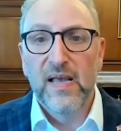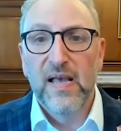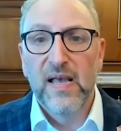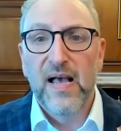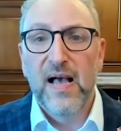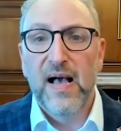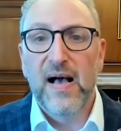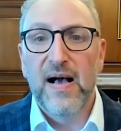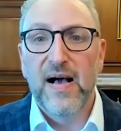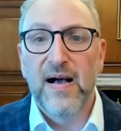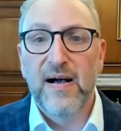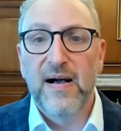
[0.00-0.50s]

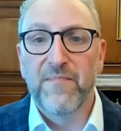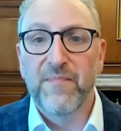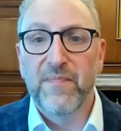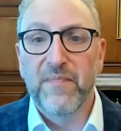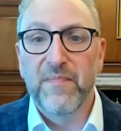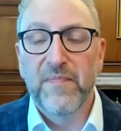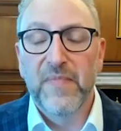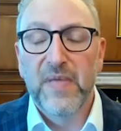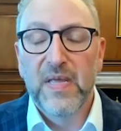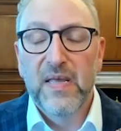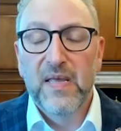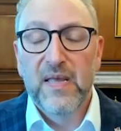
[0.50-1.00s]
In
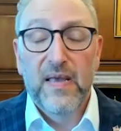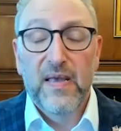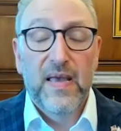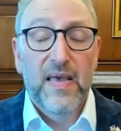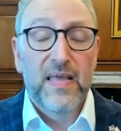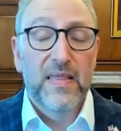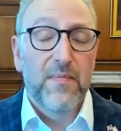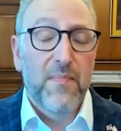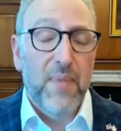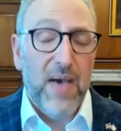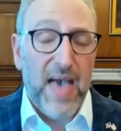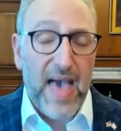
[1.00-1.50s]

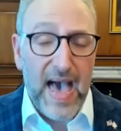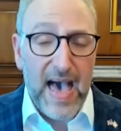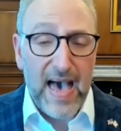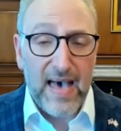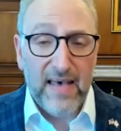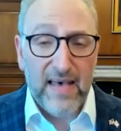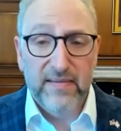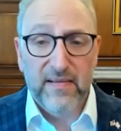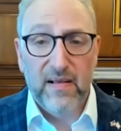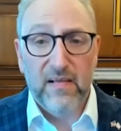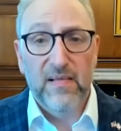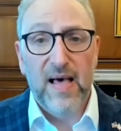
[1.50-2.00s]
the
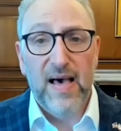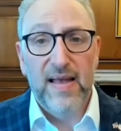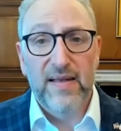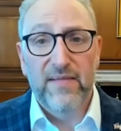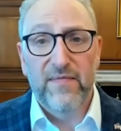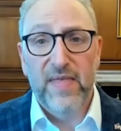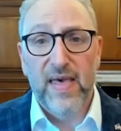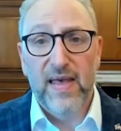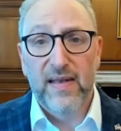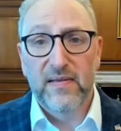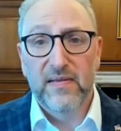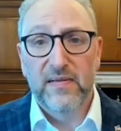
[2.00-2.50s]
past, a lot
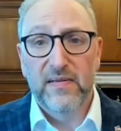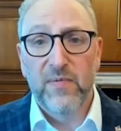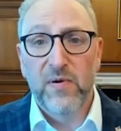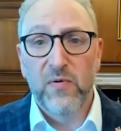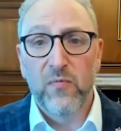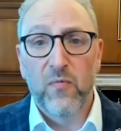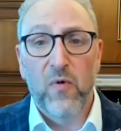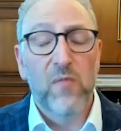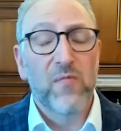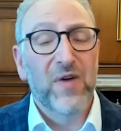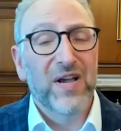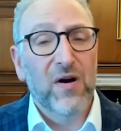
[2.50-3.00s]
of that has been
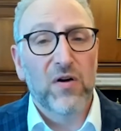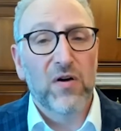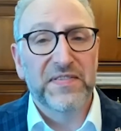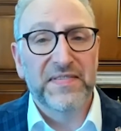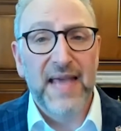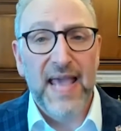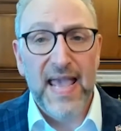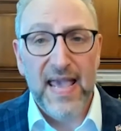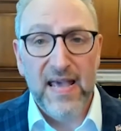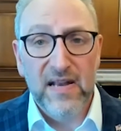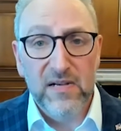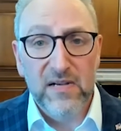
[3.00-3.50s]
what we call
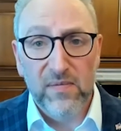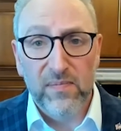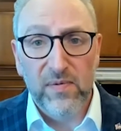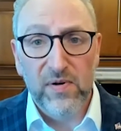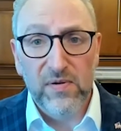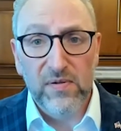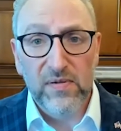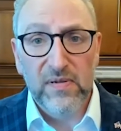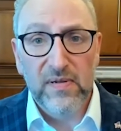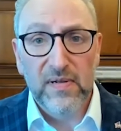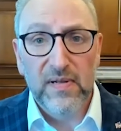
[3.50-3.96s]
tangible